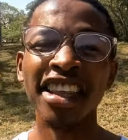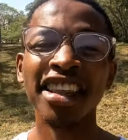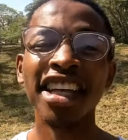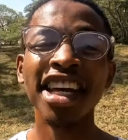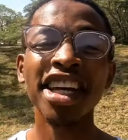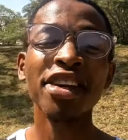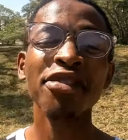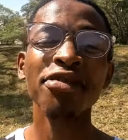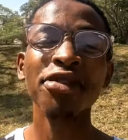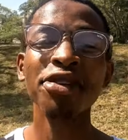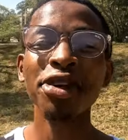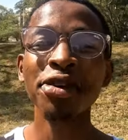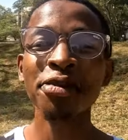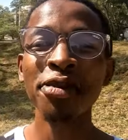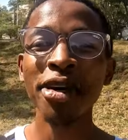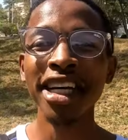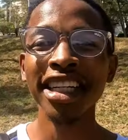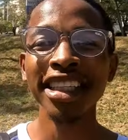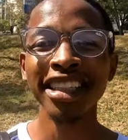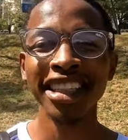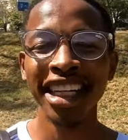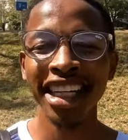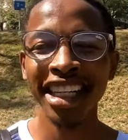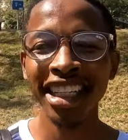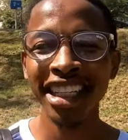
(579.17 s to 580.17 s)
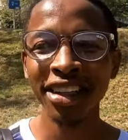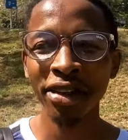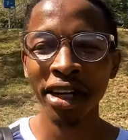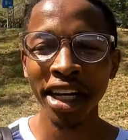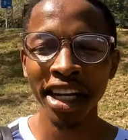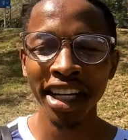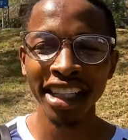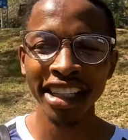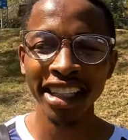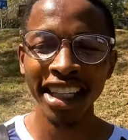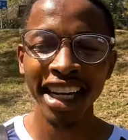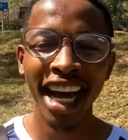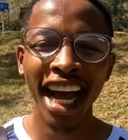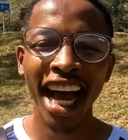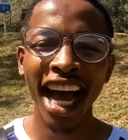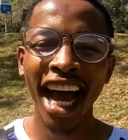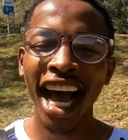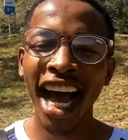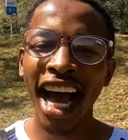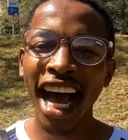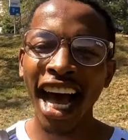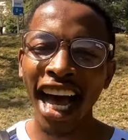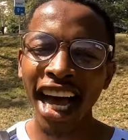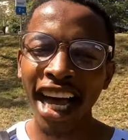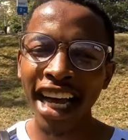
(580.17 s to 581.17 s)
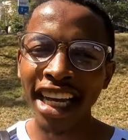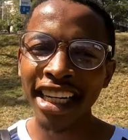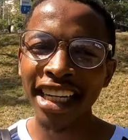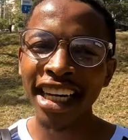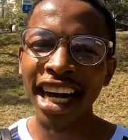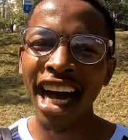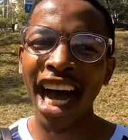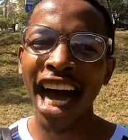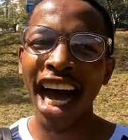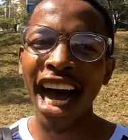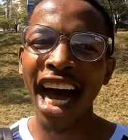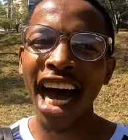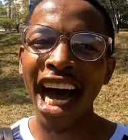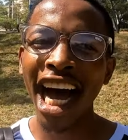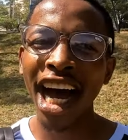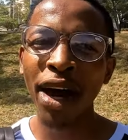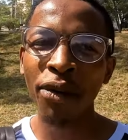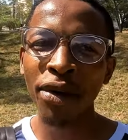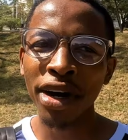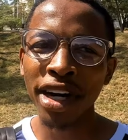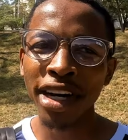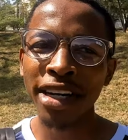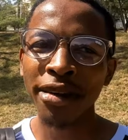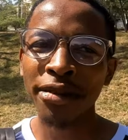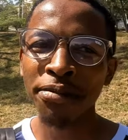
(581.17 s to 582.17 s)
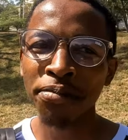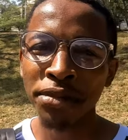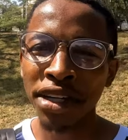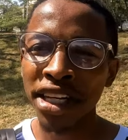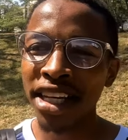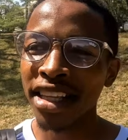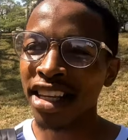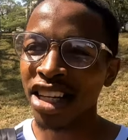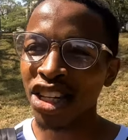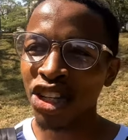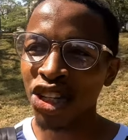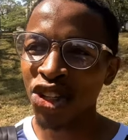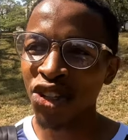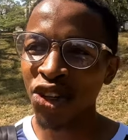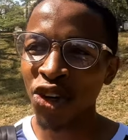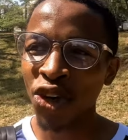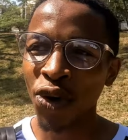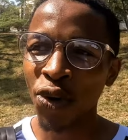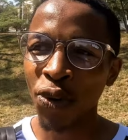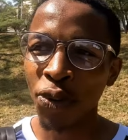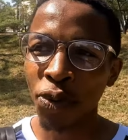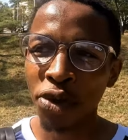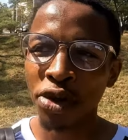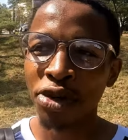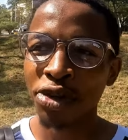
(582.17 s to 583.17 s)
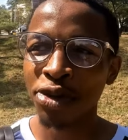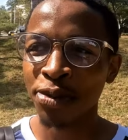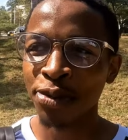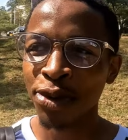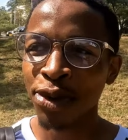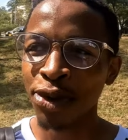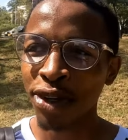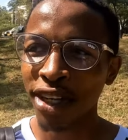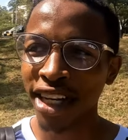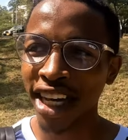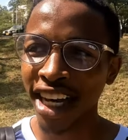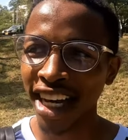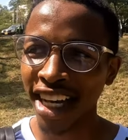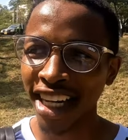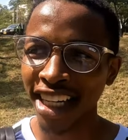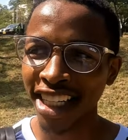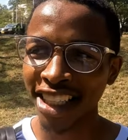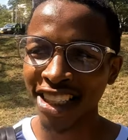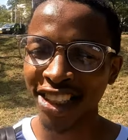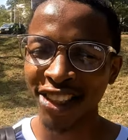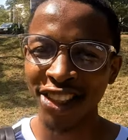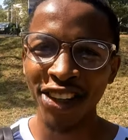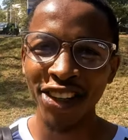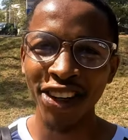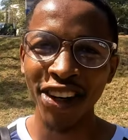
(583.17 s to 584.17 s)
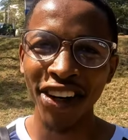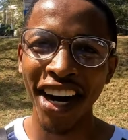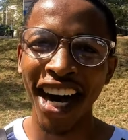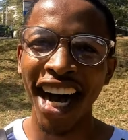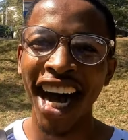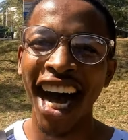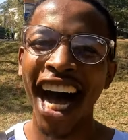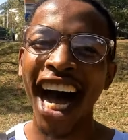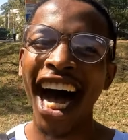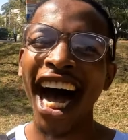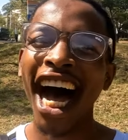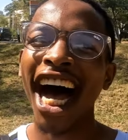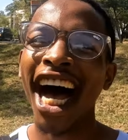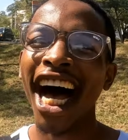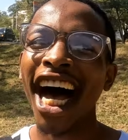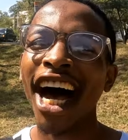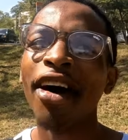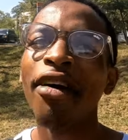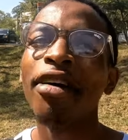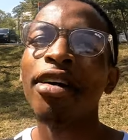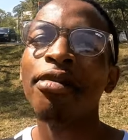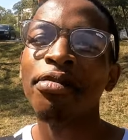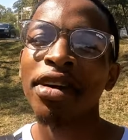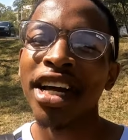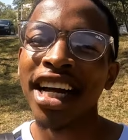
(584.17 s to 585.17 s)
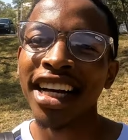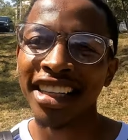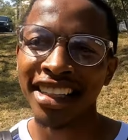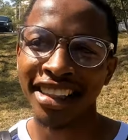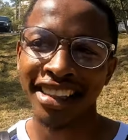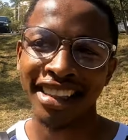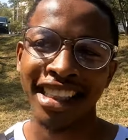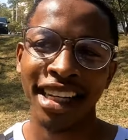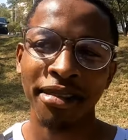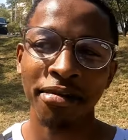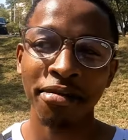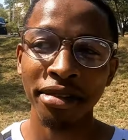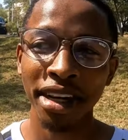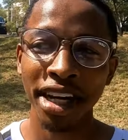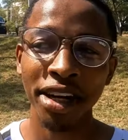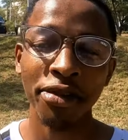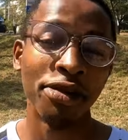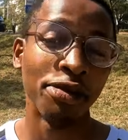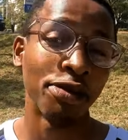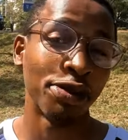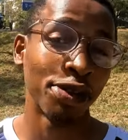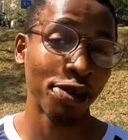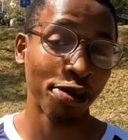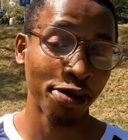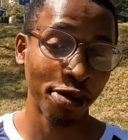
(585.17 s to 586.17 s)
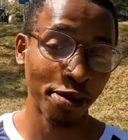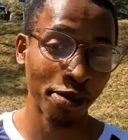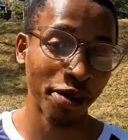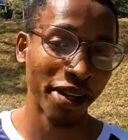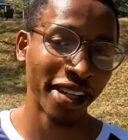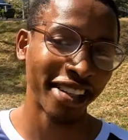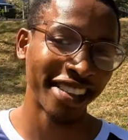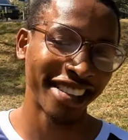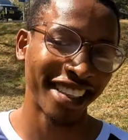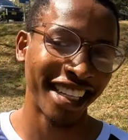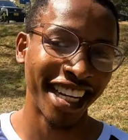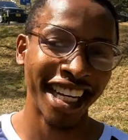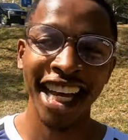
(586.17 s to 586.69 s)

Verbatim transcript: Thank you very much. And wait, I I want to be in the show once more again. Okay. So I want to make like hey, talk with the brother.